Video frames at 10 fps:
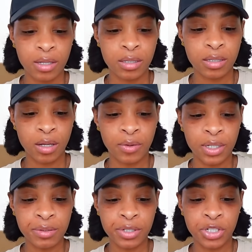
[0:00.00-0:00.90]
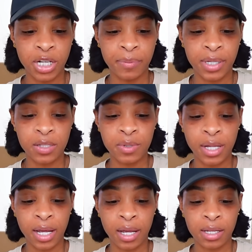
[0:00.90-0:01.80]
So these were cheap. These were
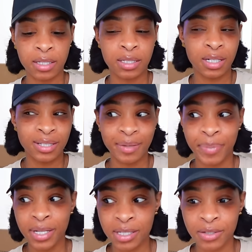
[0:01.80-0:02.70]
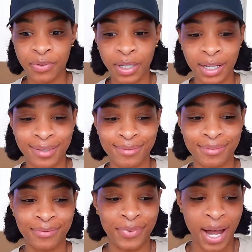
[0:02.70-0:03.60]
like 60 pieces for like
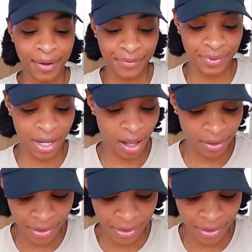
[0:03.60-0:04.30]
$5